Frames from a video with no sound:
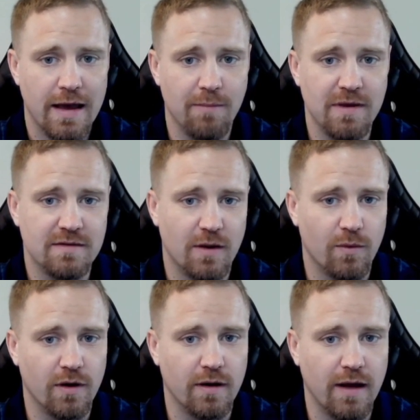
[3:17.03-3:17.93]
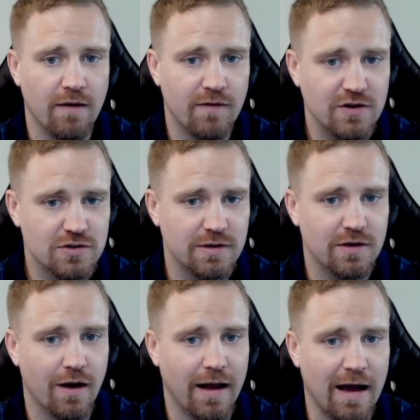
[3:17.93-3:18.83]
it means that we're going to eventually
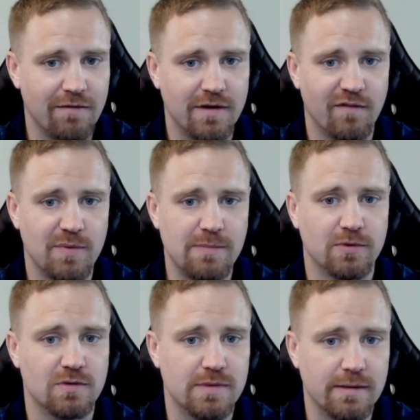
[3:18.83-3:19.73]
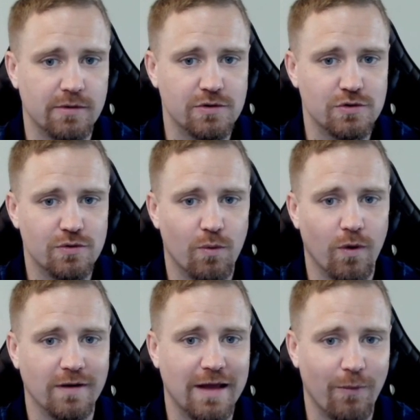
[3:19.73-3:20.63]
not have enough people to be able to do the
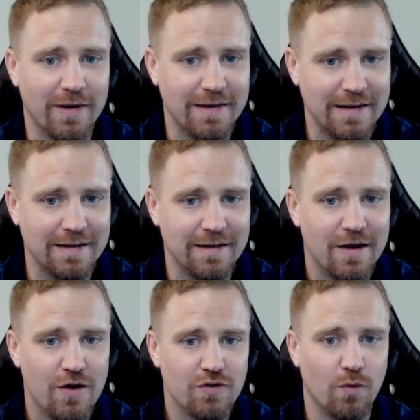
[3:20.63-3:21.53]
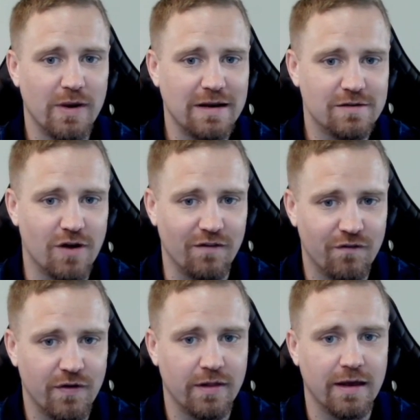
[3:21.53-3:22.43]
work that we need. So we need to start
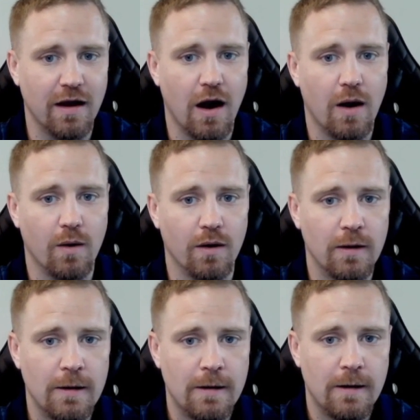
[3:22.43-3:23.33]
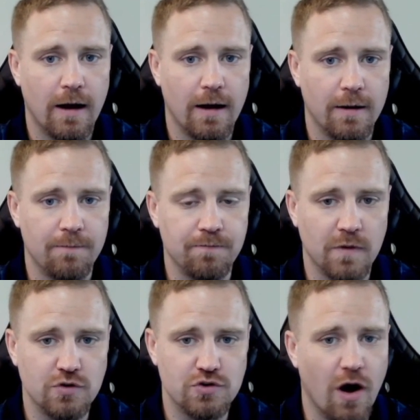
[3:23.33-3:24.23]
filling our
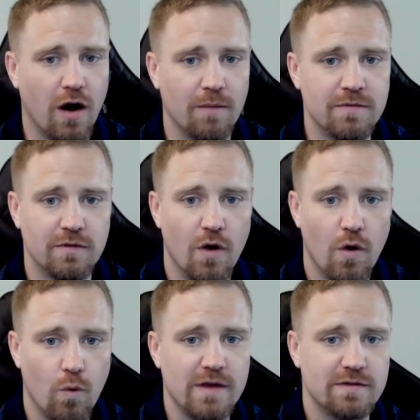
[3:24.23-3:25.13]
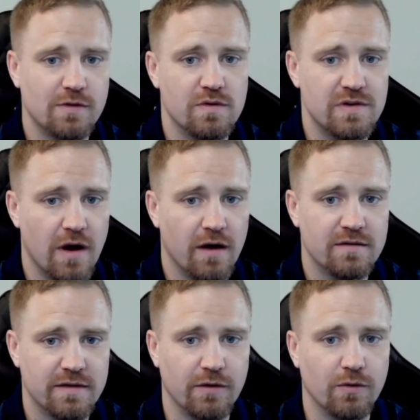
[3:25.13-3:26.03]
jobs with those young
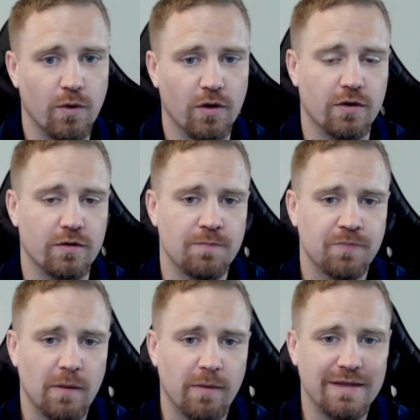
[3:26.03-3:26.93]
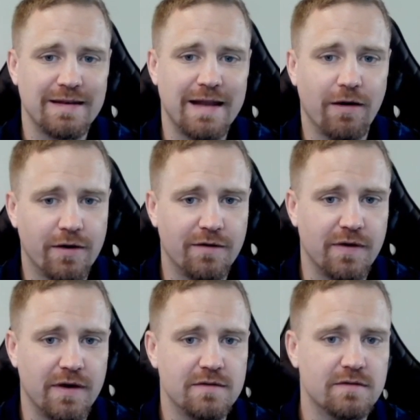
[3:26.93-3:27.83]
skilled workers. But the narrative
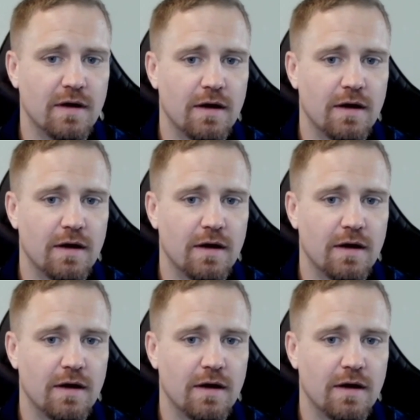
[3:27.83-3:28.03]
is,